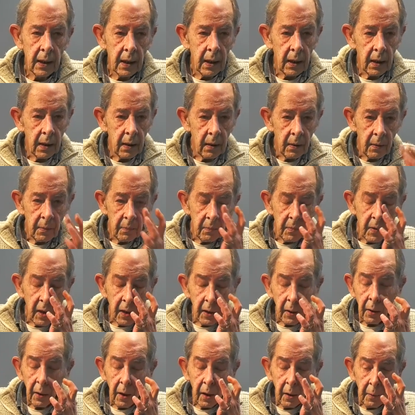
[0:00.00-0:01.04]
and
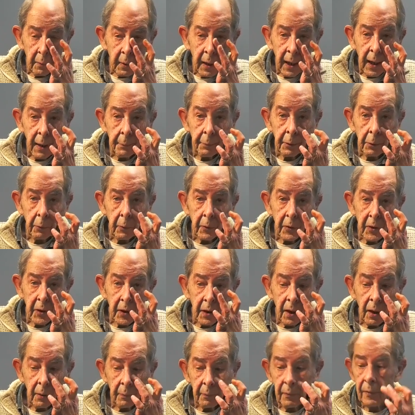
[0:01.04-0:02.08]
I'm happy with it.
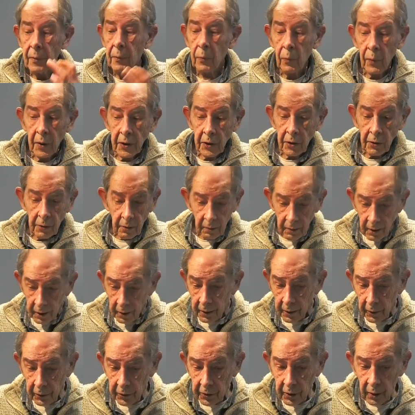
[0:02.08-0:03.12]
When the
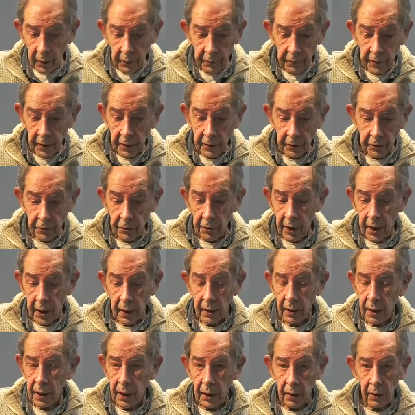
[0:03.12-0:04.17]
loco's going around the track,
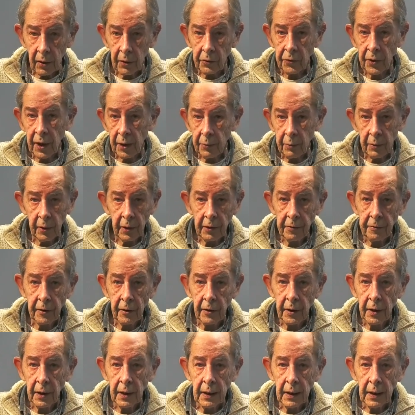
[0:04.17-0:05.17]
it looks absolutely fine.